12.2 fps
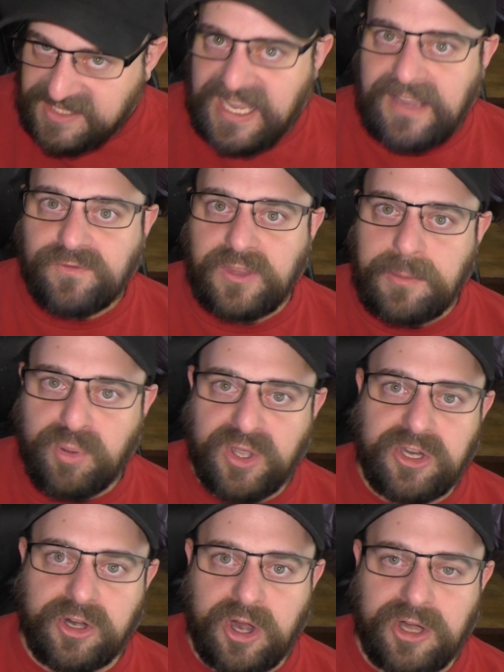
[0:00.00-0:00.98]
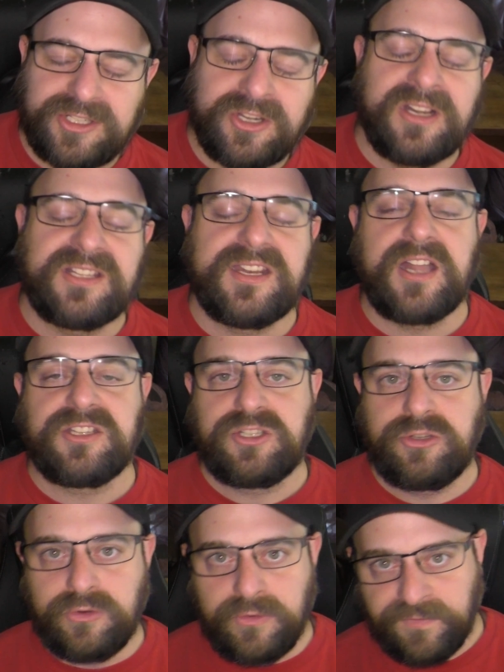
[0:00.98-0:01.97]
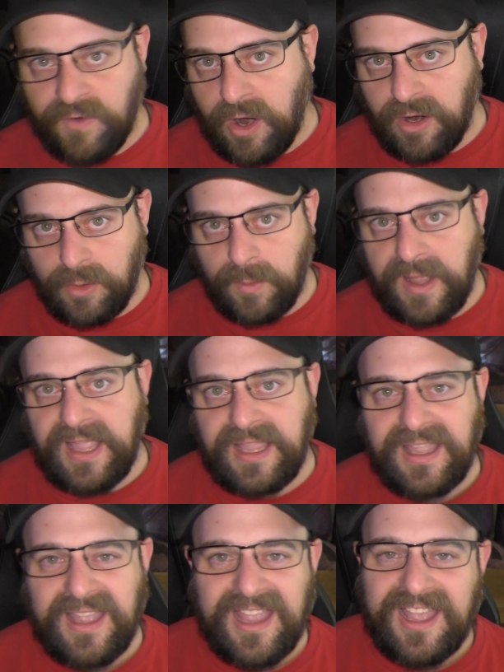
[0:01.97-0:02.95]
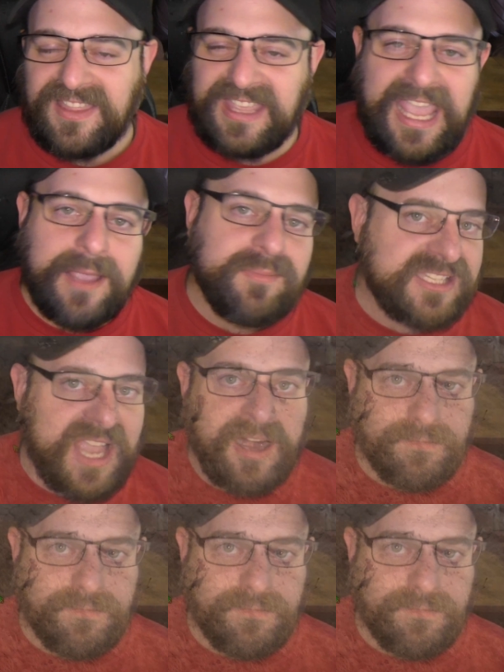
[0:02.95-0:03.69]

safely put your cursor and it's not too far away, the game is